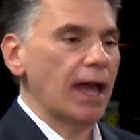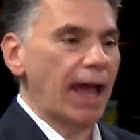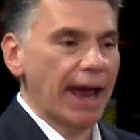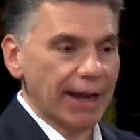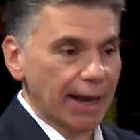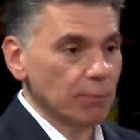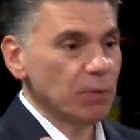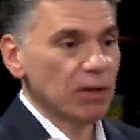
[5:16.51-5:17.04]

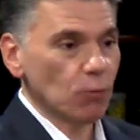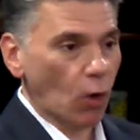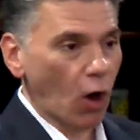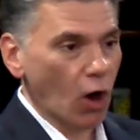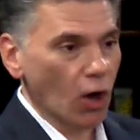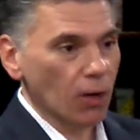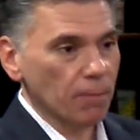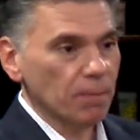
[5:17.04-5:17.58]
and I'd be
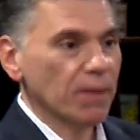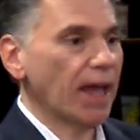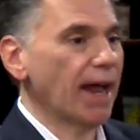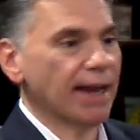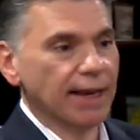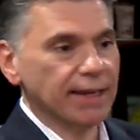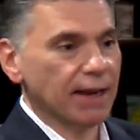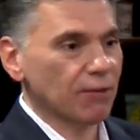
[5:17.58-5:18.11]
wrong,
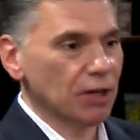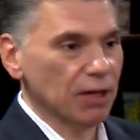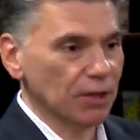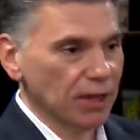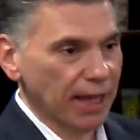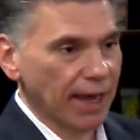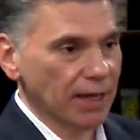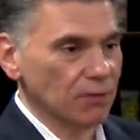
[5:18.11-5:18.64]
and I'd never hear
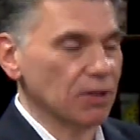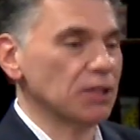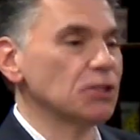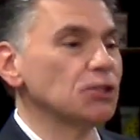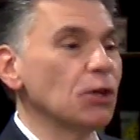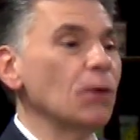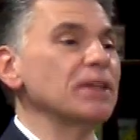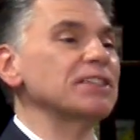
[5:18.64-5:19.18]
the end of it.
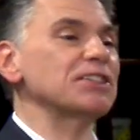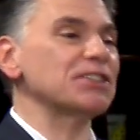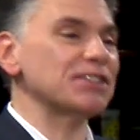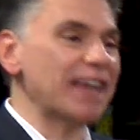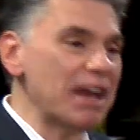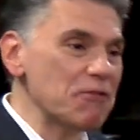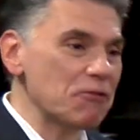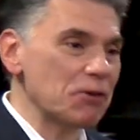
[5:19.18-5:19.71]
So it's
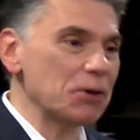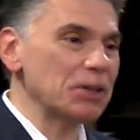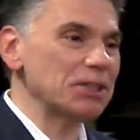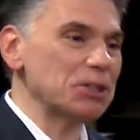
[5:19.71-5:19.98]
safer to